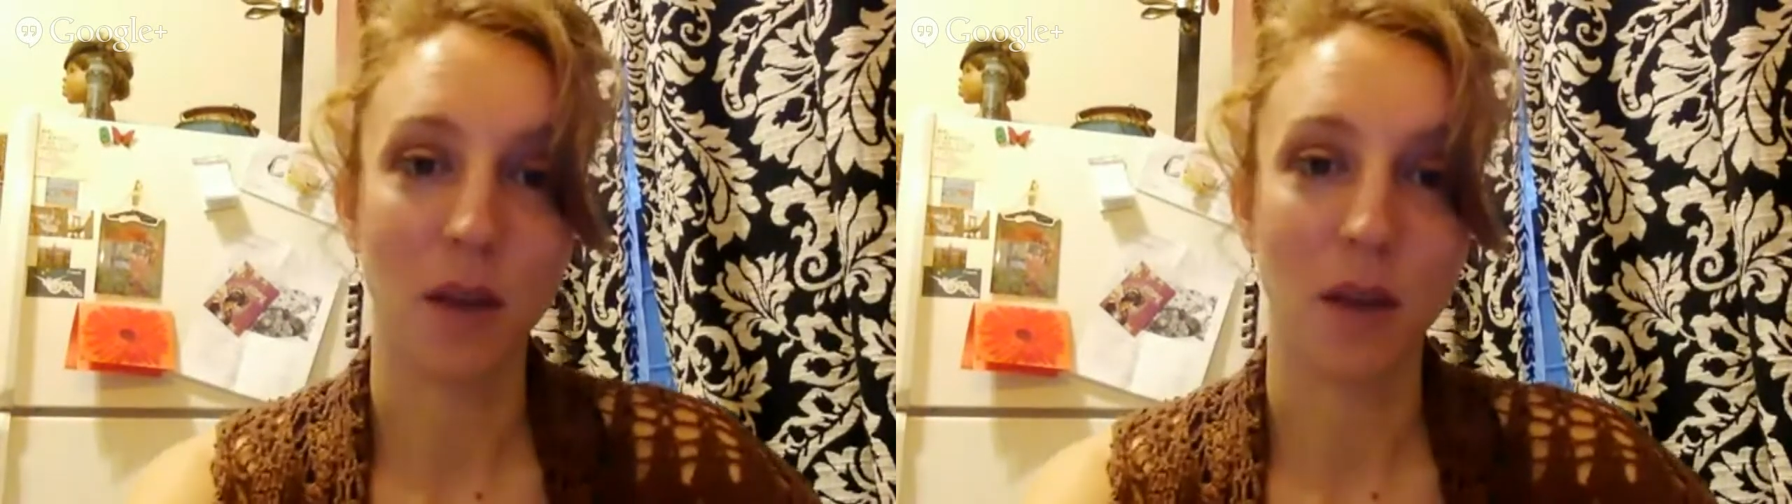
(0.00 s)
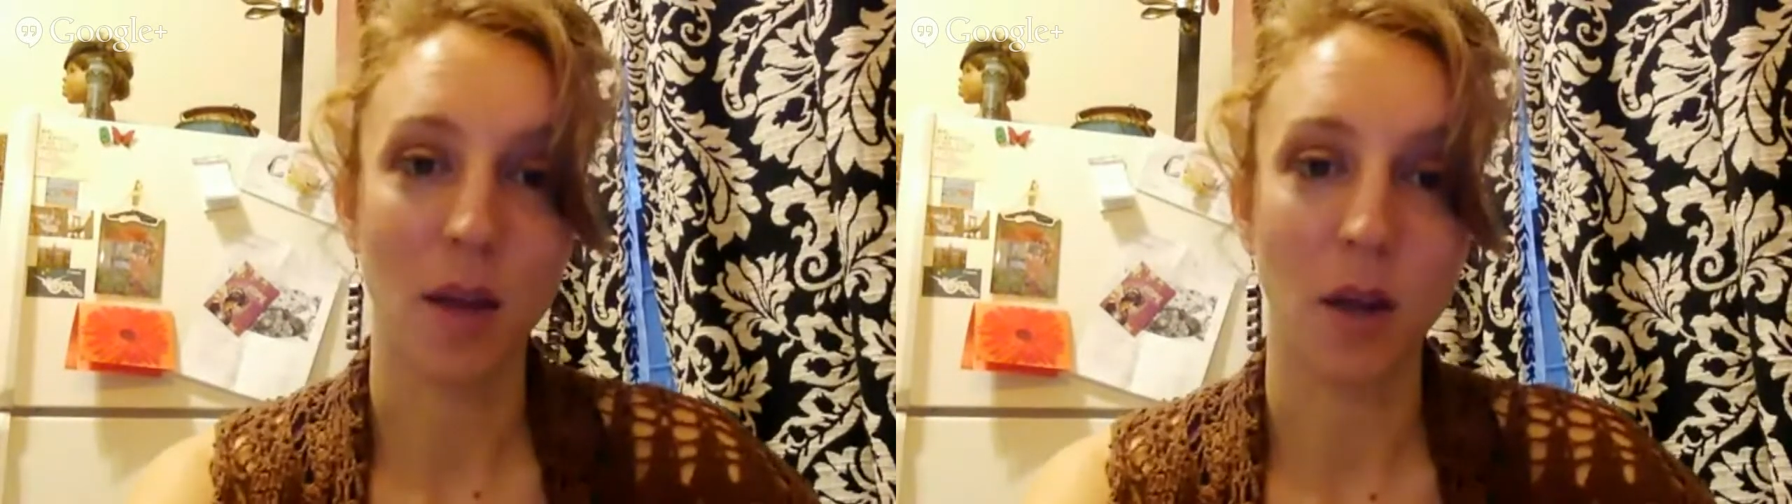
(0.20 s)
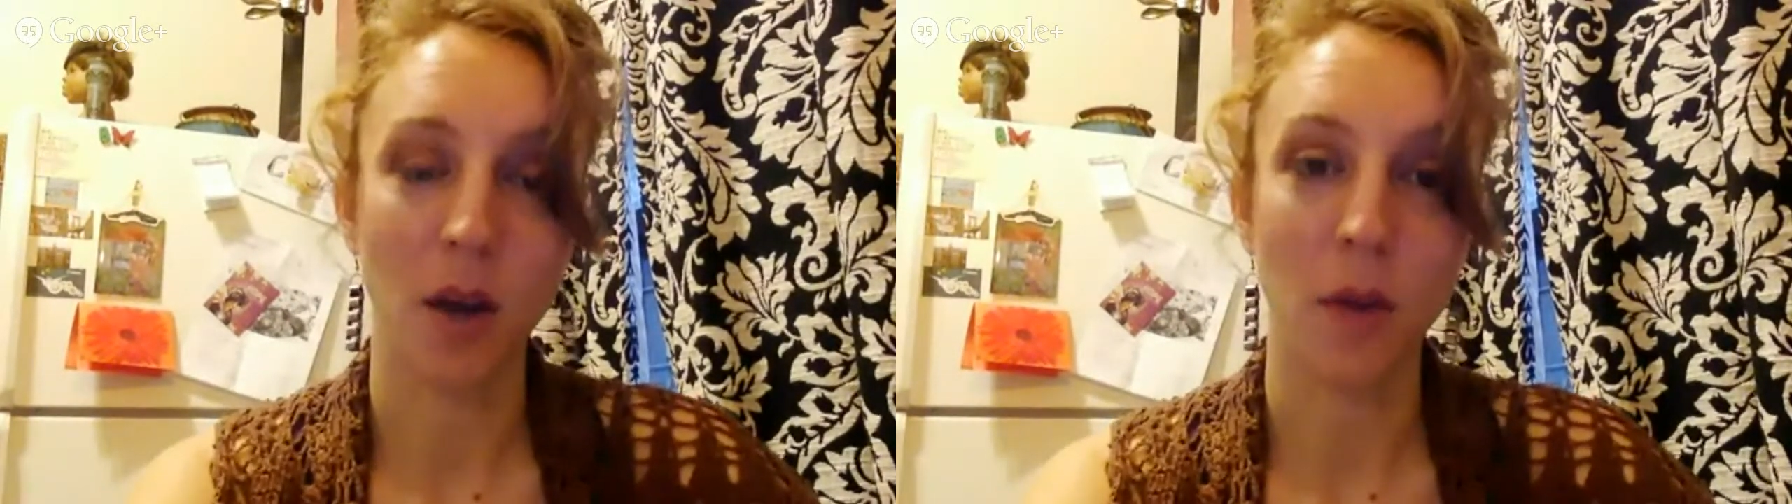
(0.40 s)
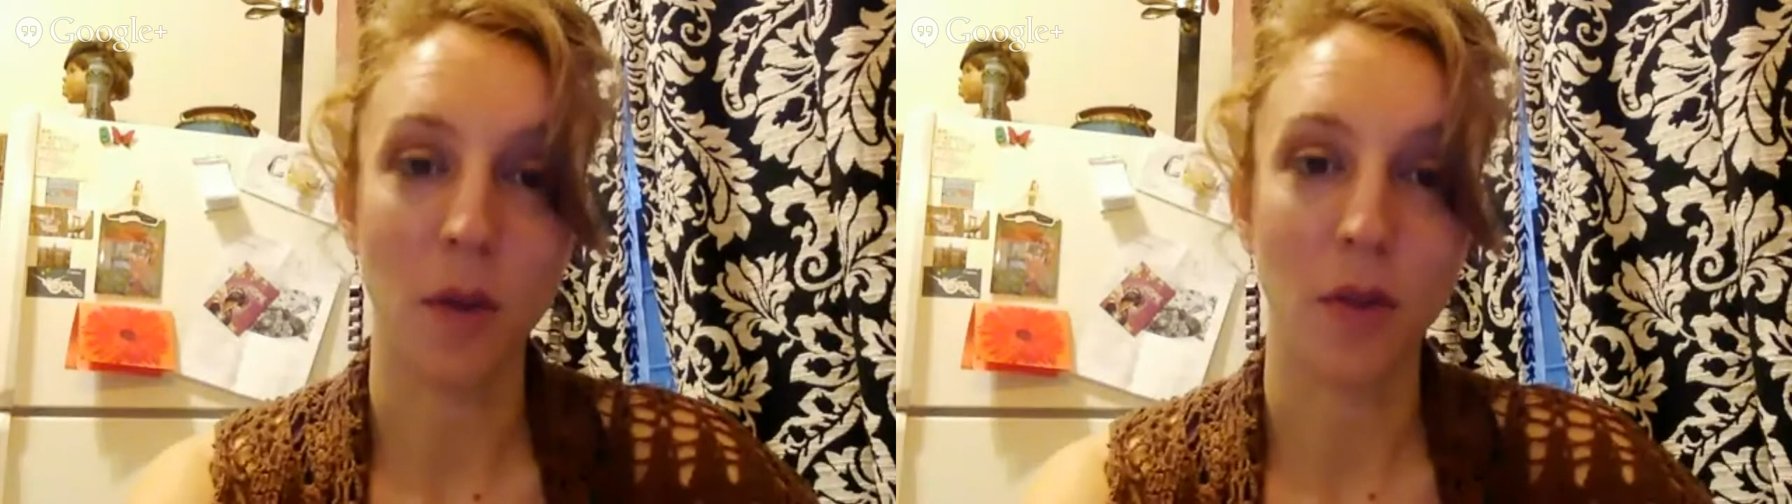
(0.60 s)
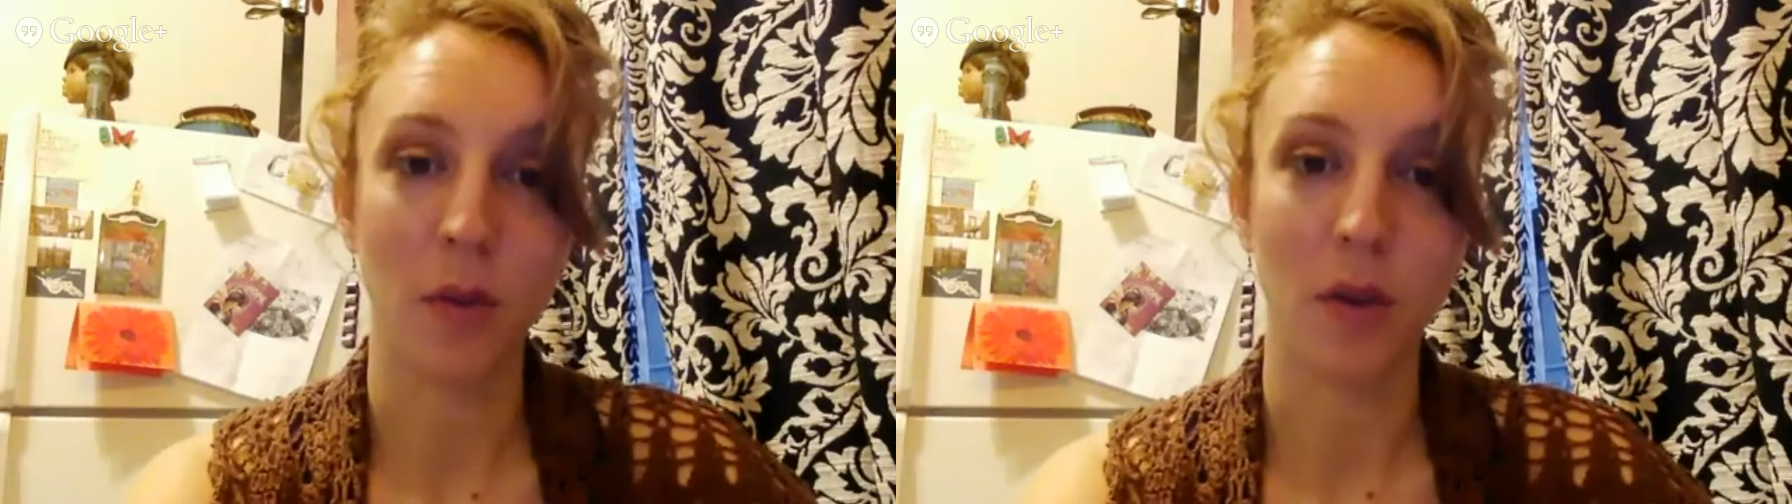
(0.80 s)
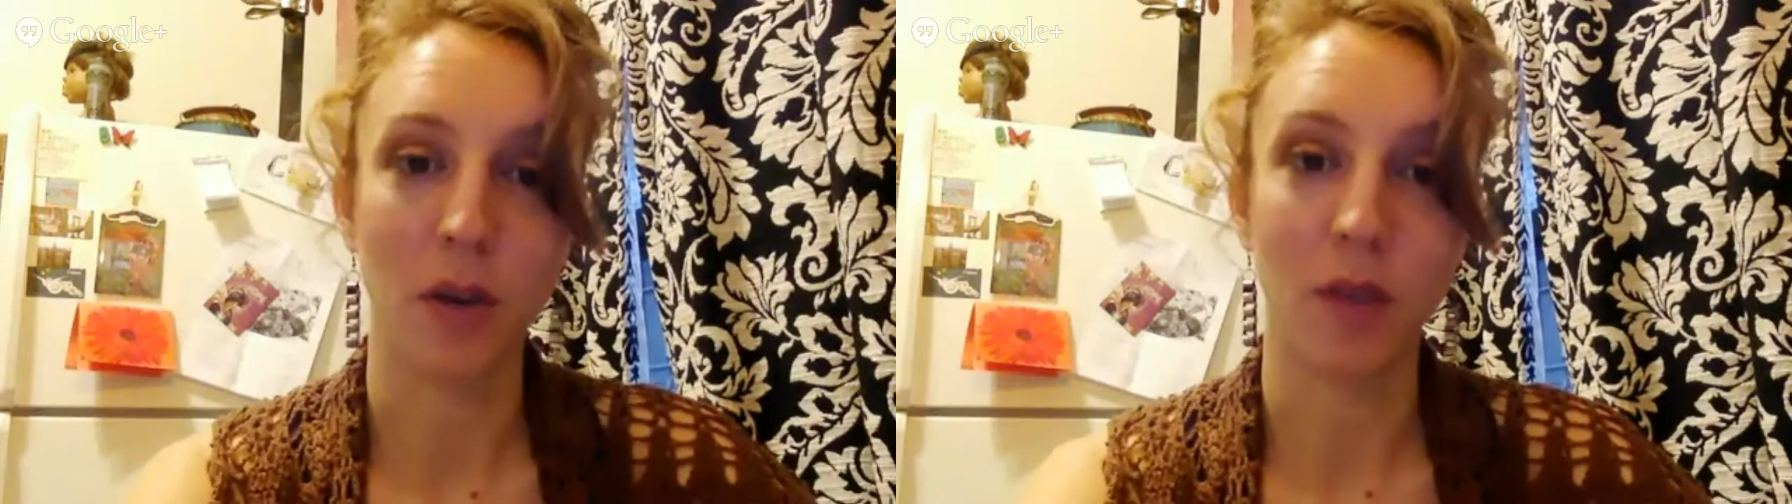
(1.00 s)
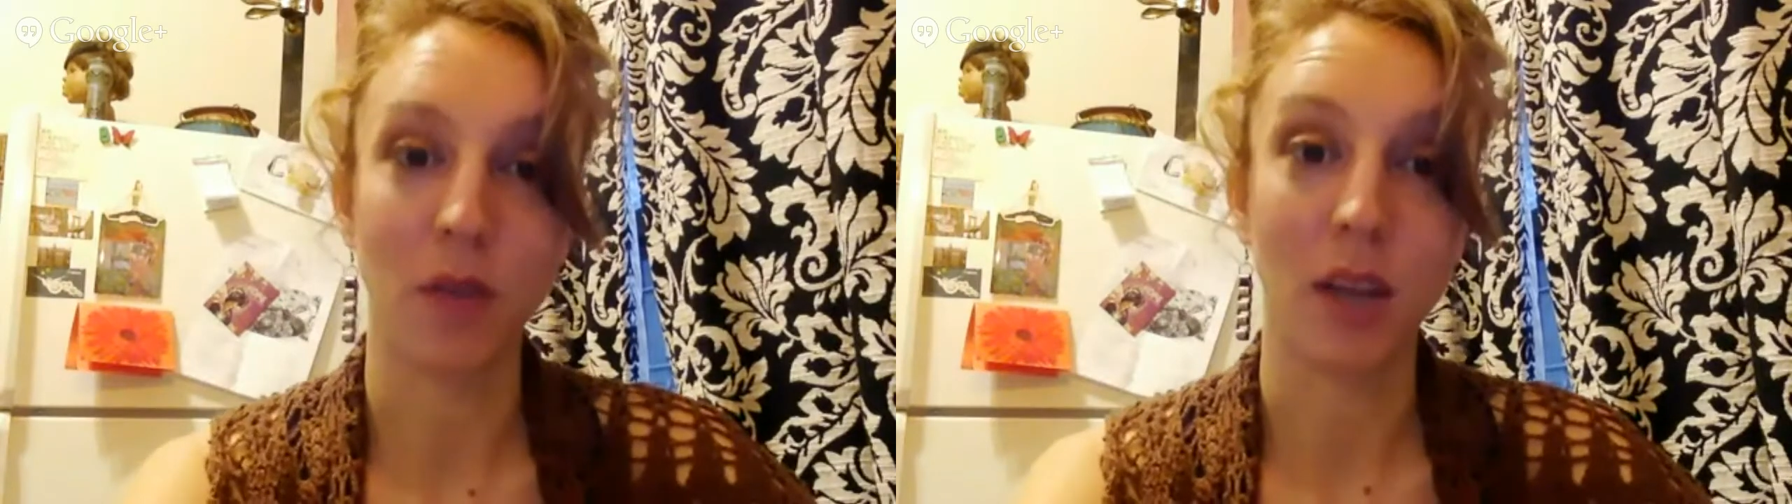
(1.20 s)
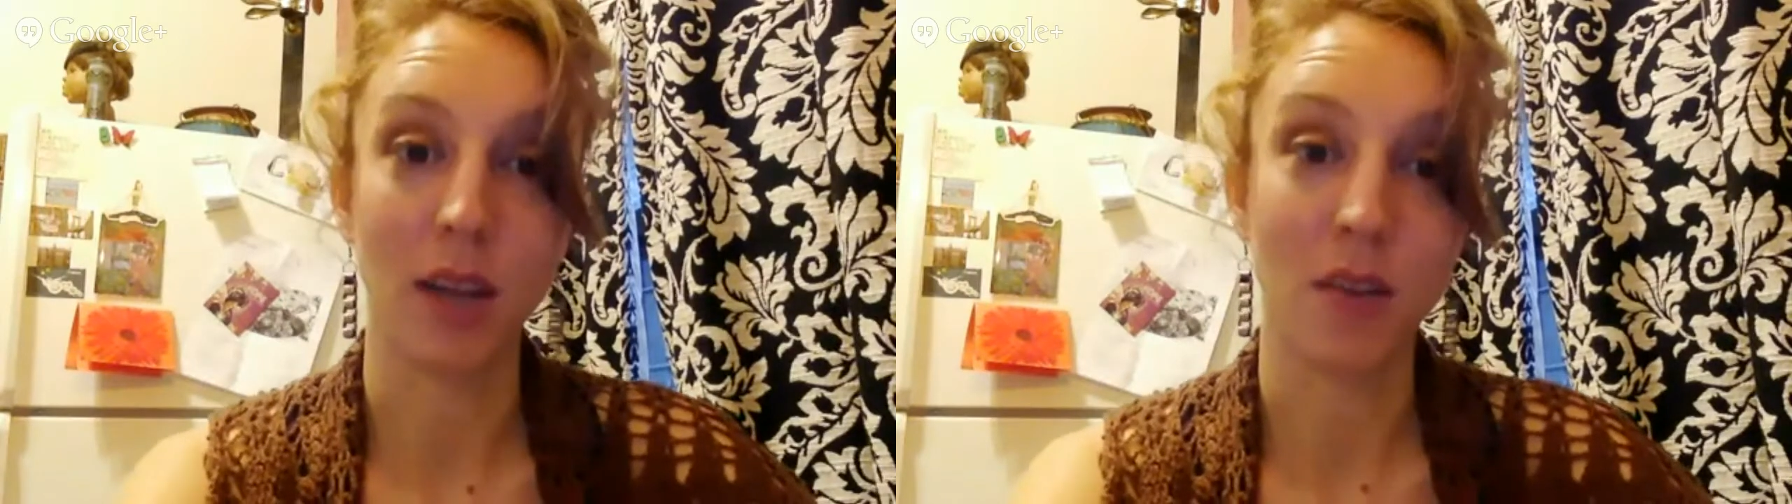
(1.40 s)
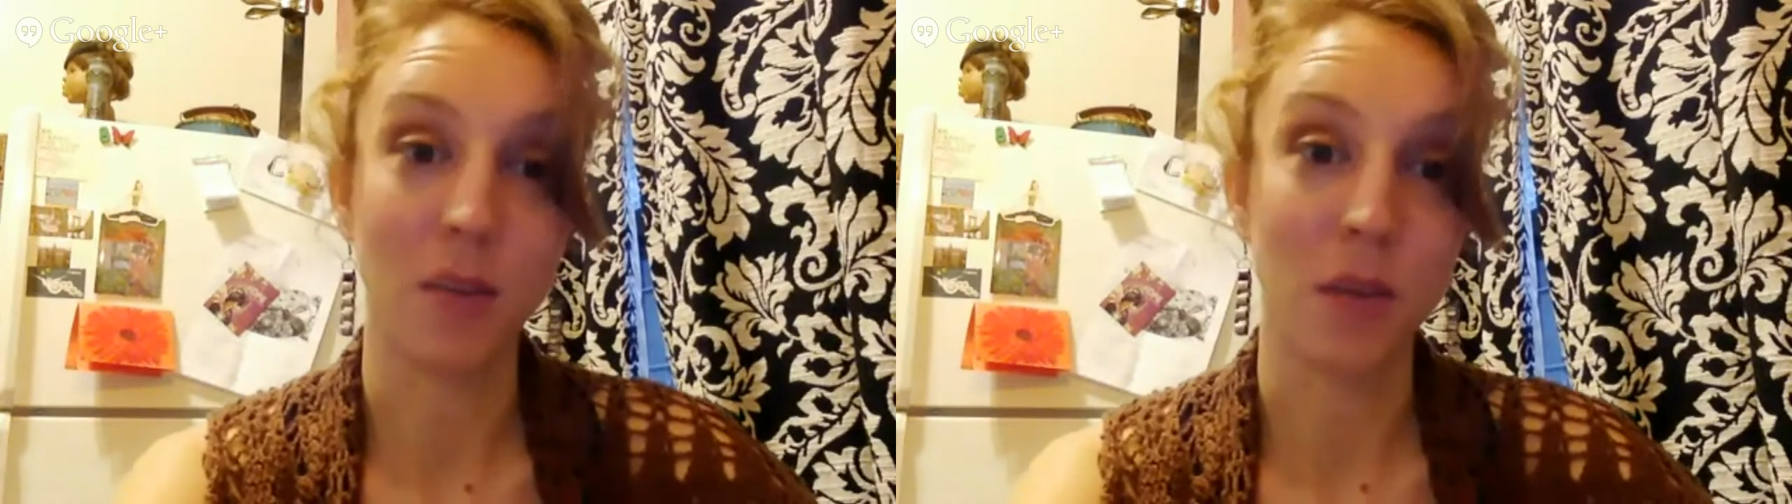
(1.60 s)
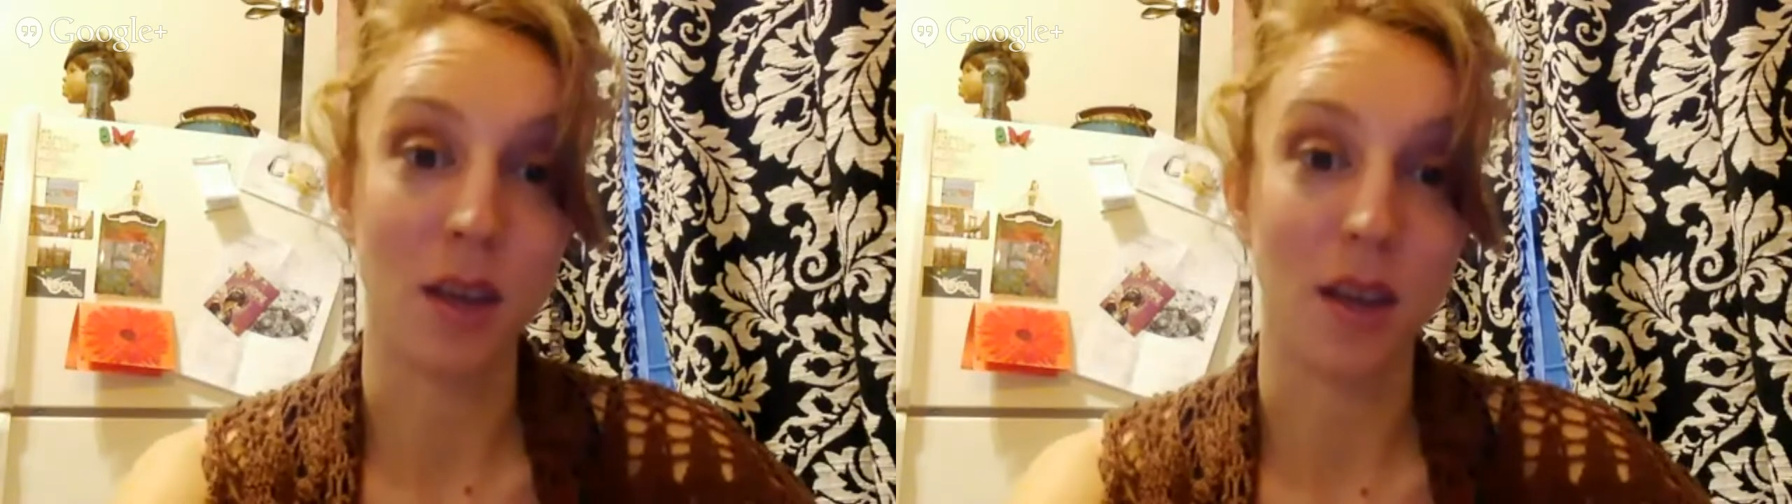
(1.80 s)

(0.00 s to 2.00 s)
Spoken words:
I'm not a mother, but I'd really like to be,